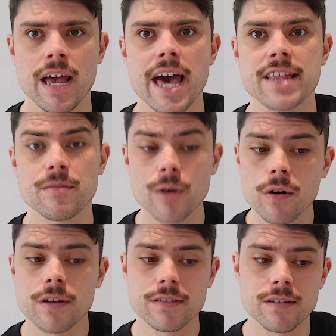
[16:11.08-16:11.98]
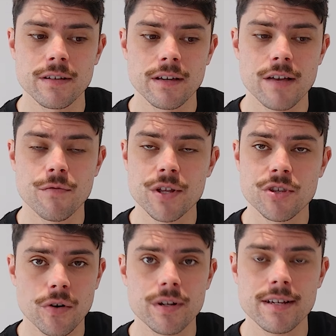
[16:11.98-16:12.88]
And to be honest, if we
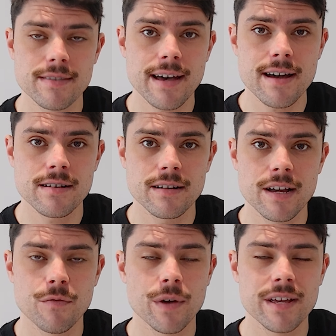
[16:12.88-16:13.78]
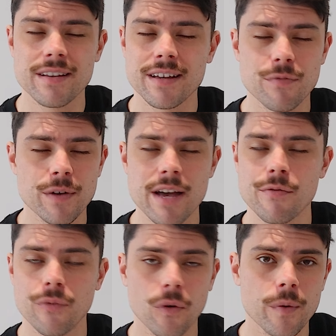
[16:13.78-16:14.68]
don't hit that, if we have
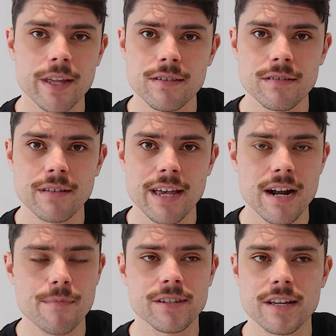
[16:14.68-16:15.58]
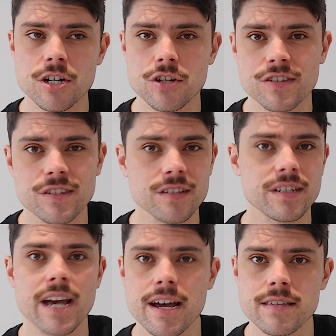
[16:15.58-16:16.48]
4 wins and our percentage is
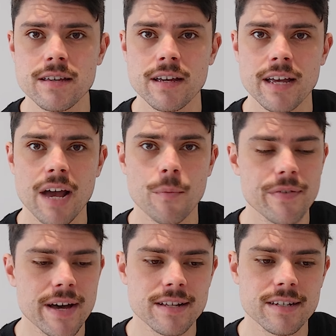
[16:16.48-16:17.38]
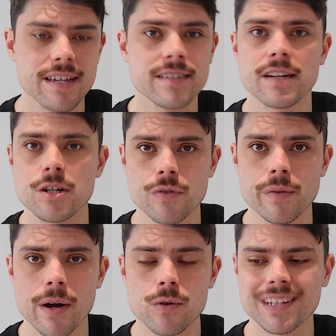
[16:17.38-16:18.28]
68 and we've had a decent injury
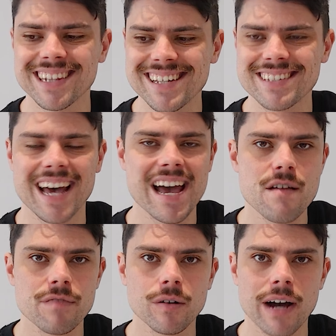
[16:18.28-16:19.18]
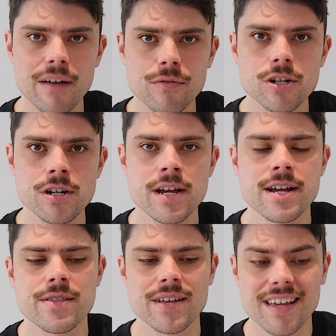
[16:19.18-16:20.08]
run or at least AFL average,
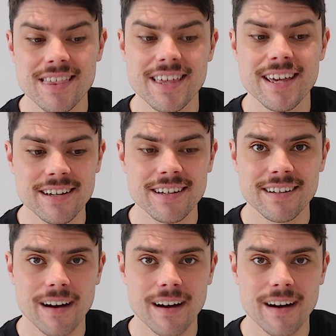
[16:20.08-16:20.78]
then I think